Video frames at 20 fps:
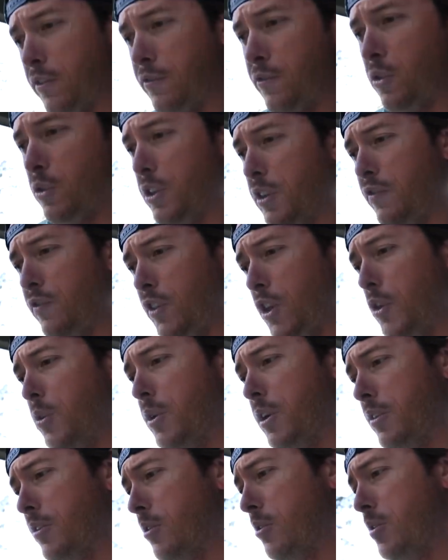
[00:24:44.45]
fully
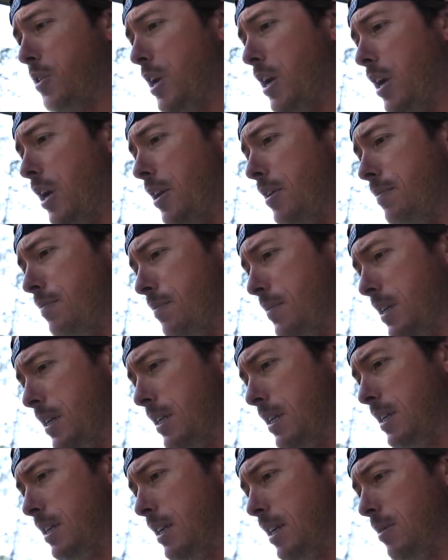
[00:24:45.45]
floating, they're done.
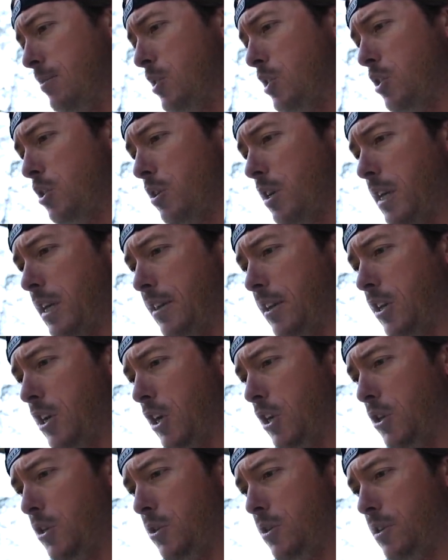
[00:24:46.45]
I'm just looking at the
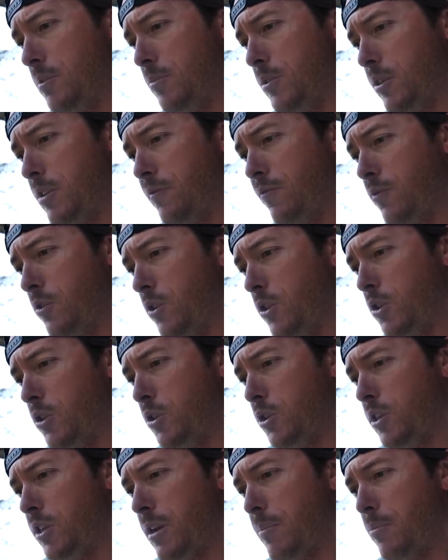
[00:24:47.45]
color and I'm looking for a little
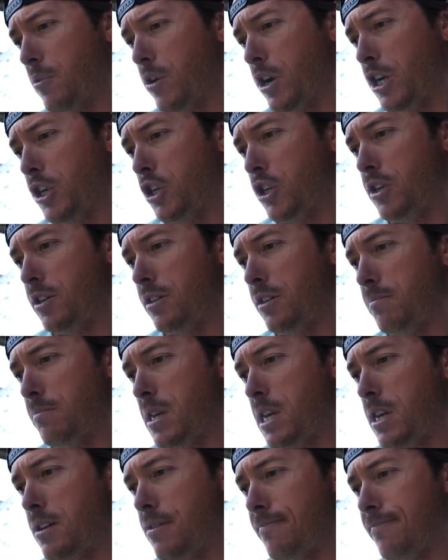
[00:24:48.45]
separation in the
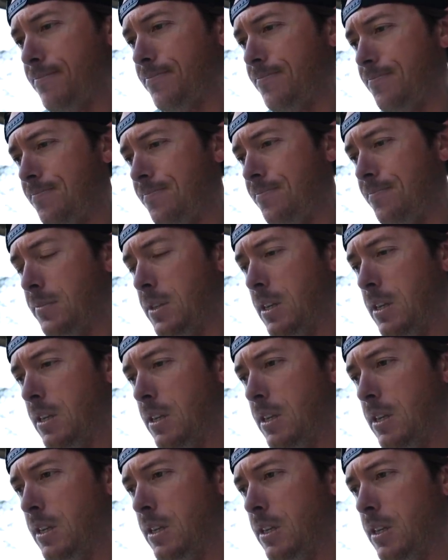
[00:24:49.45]
meat.
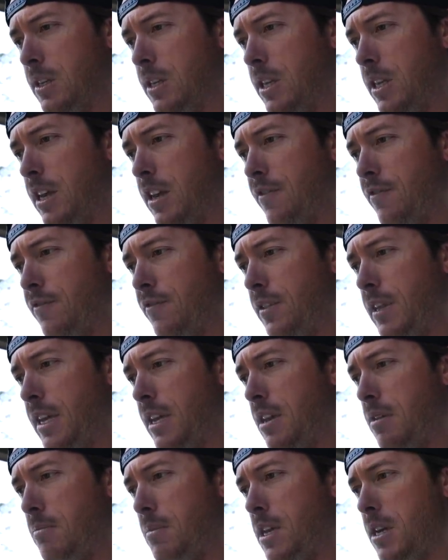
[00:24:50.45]
See that
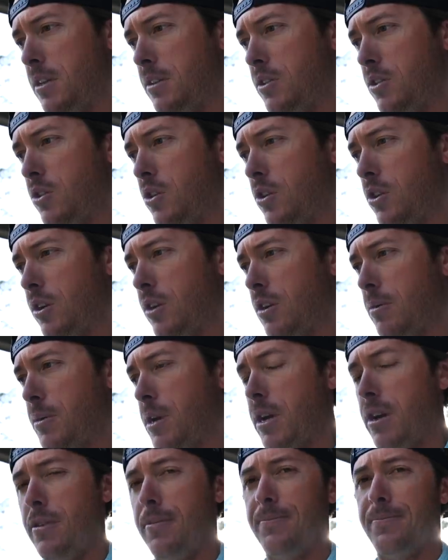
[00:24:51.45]
flaky meat starting to come
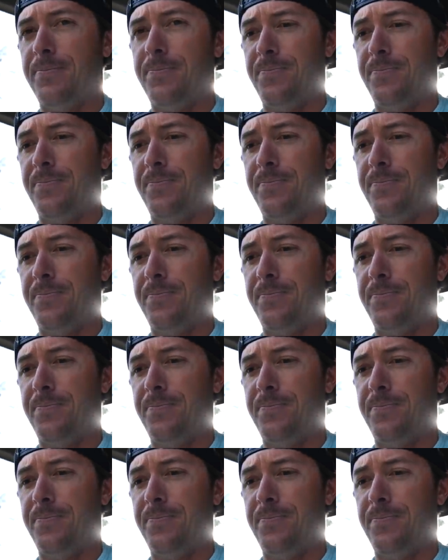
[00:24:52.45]
out